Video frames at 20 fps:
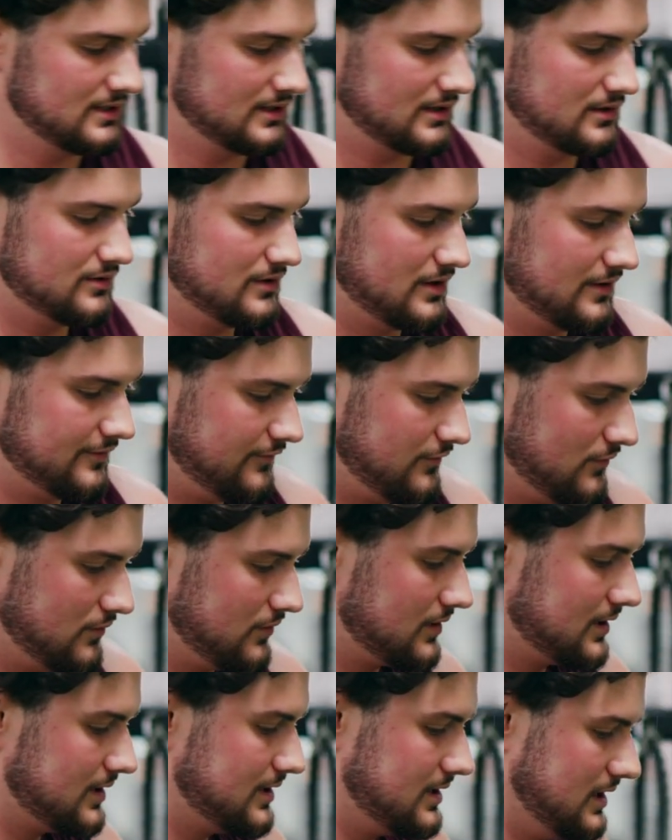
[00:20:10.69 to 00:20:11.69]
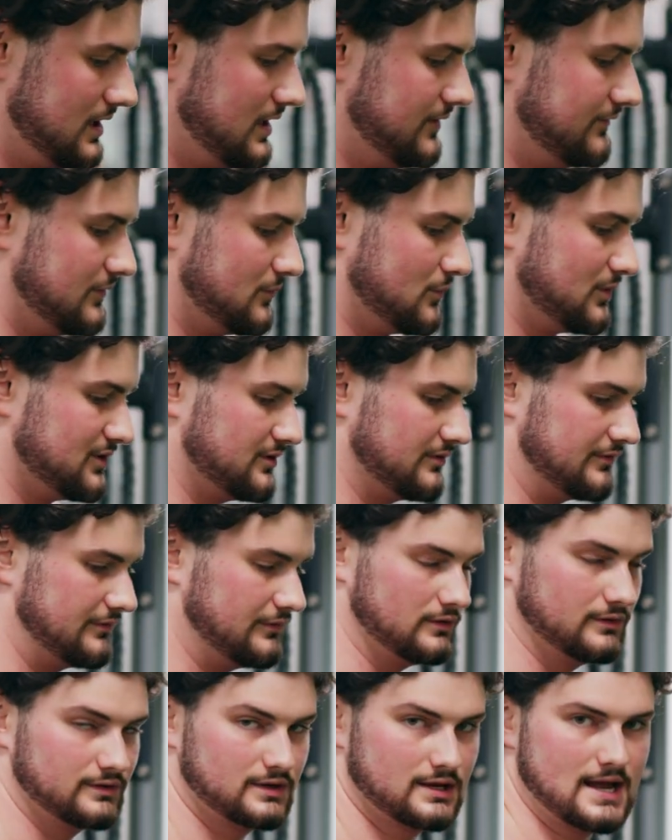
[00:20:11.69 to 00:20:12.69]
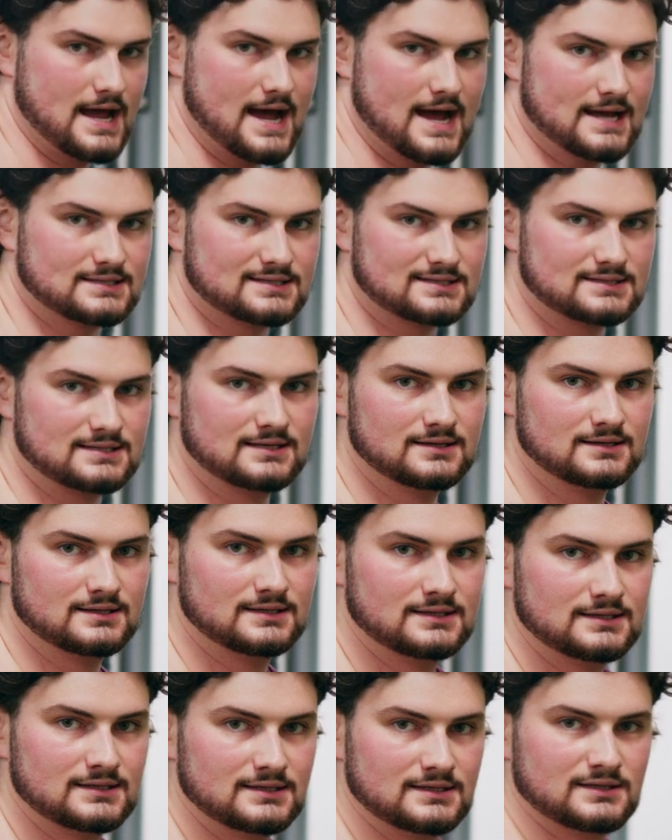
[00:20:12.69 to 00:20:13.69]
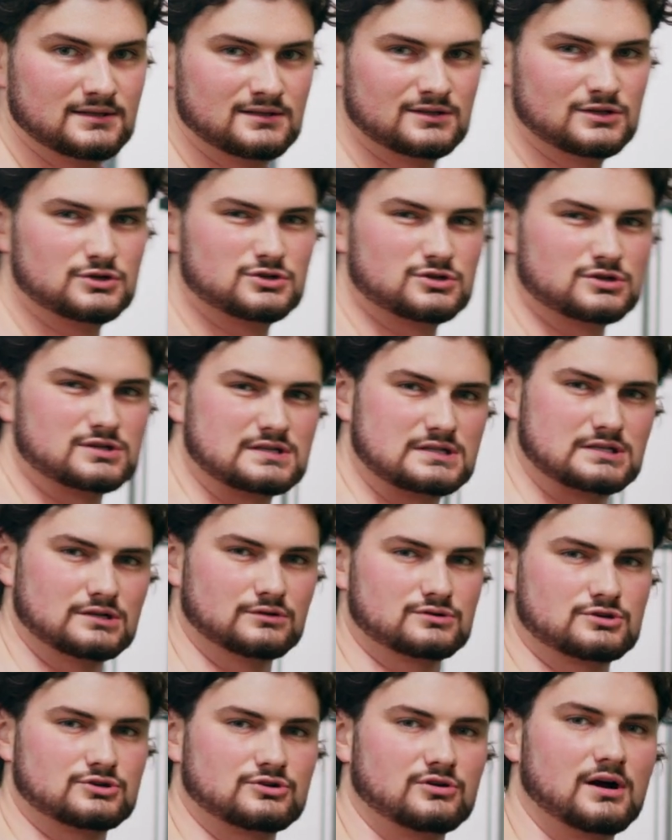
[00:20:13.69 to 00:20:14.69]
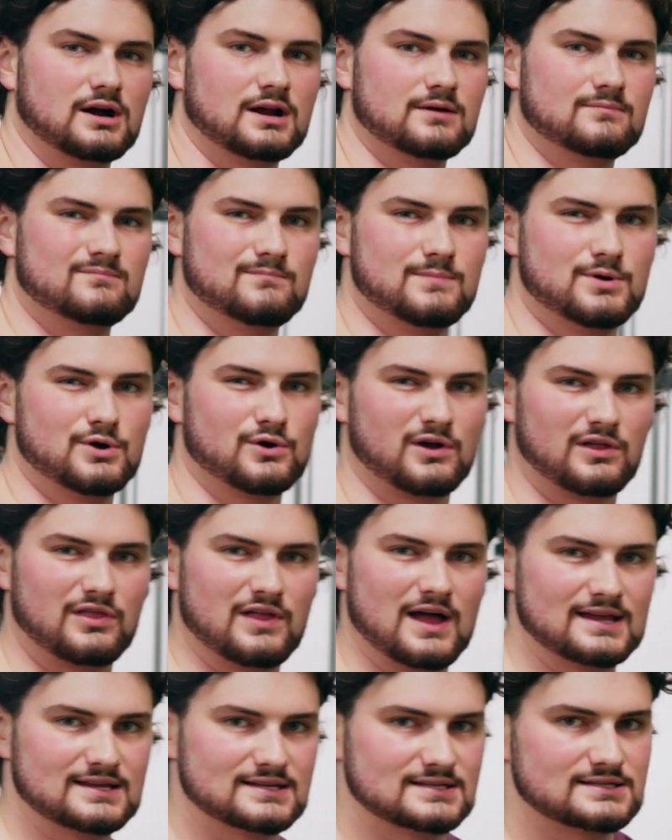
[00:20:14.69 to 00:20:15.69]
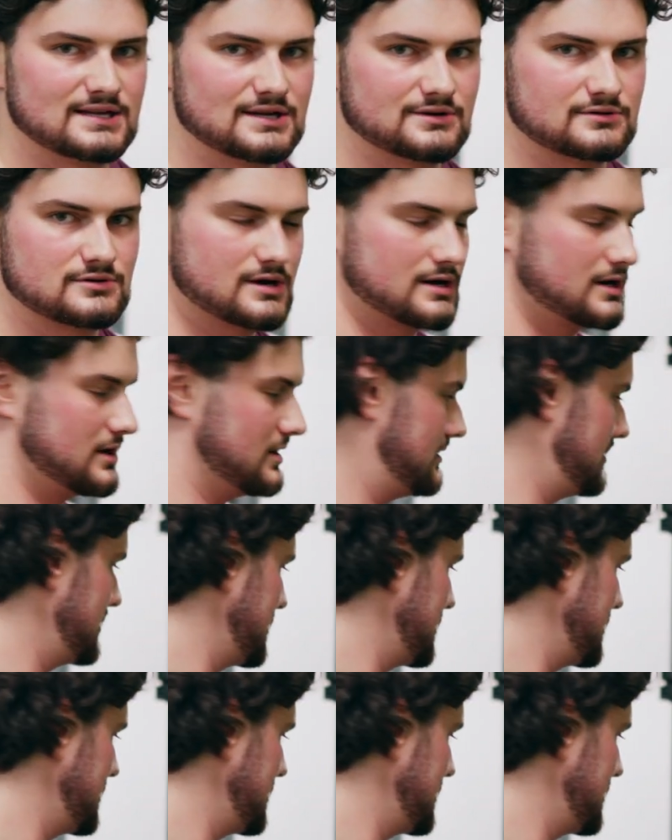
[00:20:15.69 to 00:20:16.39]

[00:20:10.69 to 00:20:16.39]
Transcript: And therefore, even when you're fully gassed, you should still try and milk that eccentric.